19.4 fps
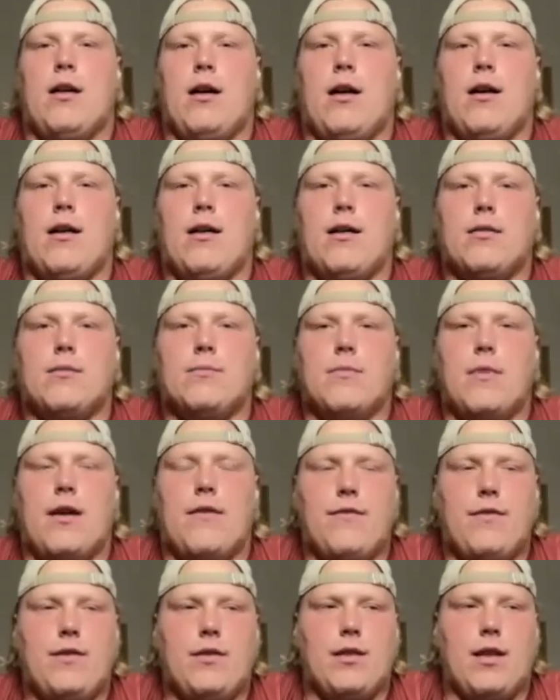I
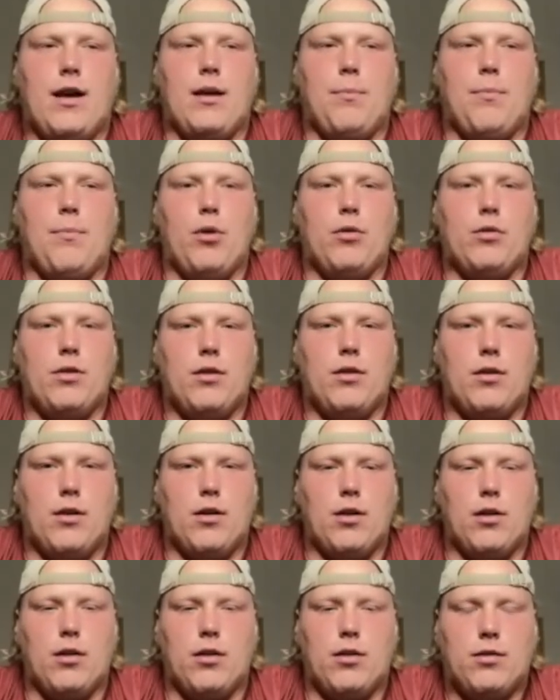feel like both of
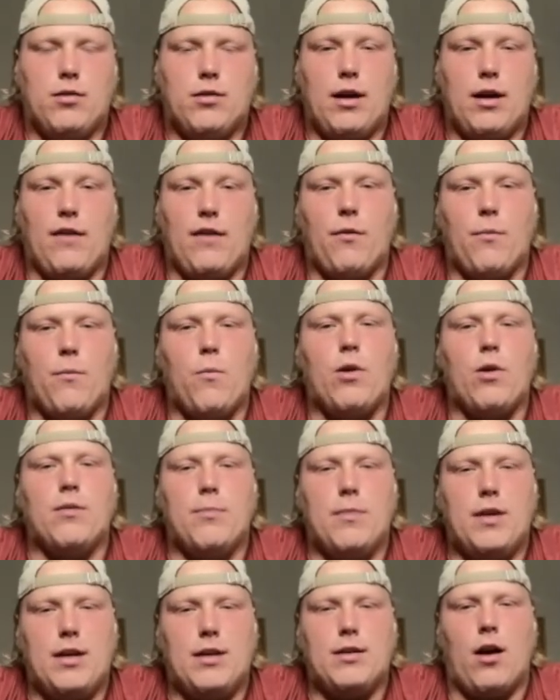their, from
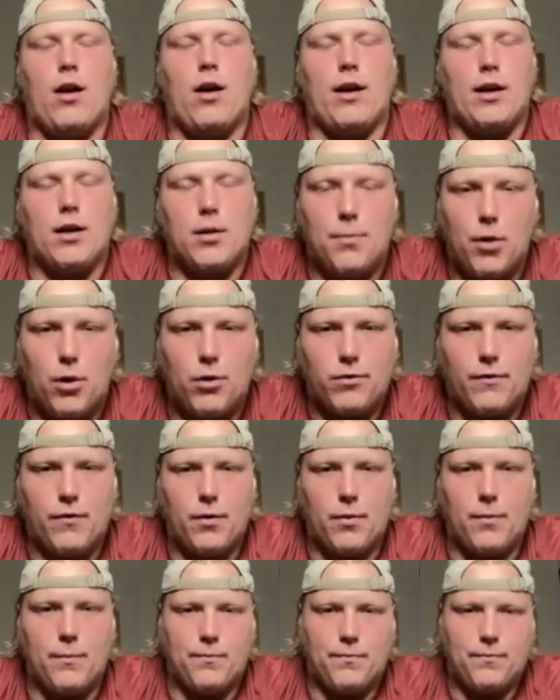with me talking to both of
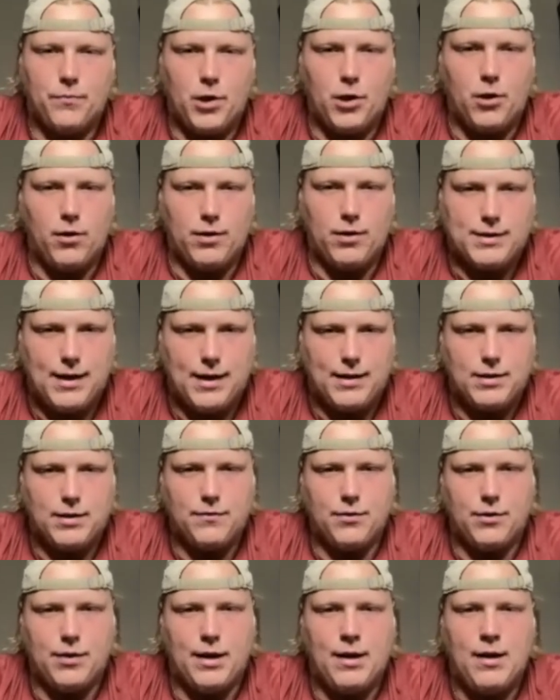them,
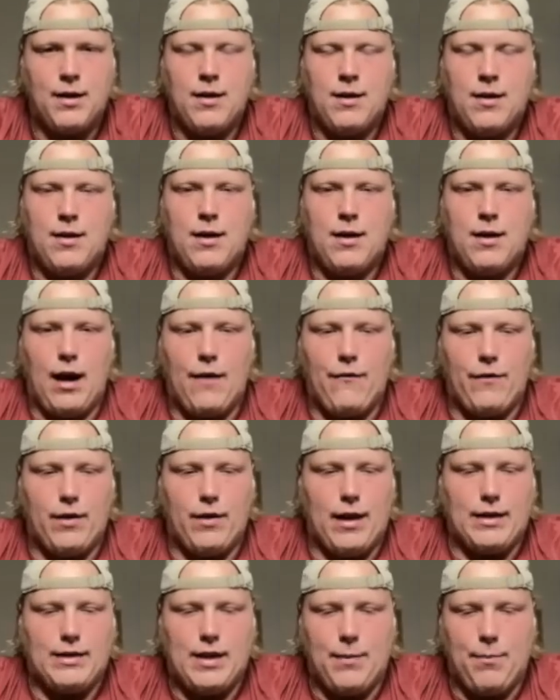extensively, I feel
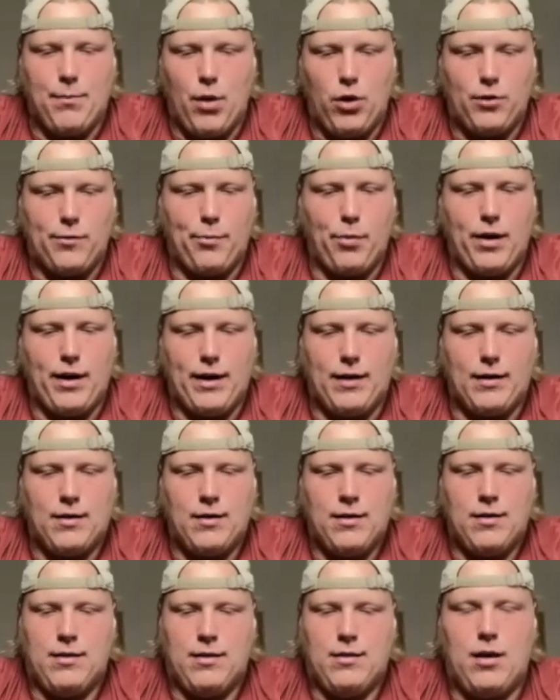like they both bring
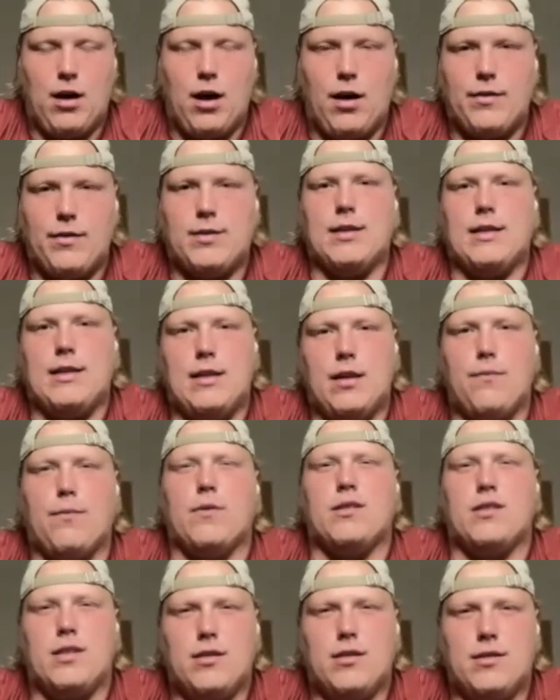obviously
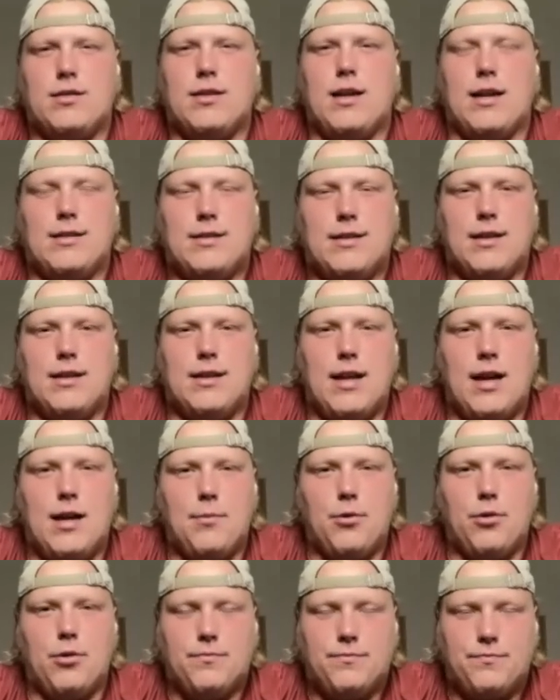different skill sets to the
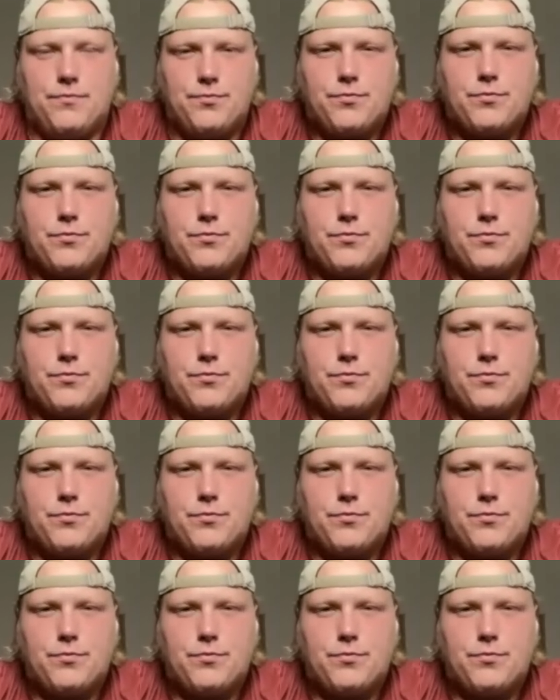table,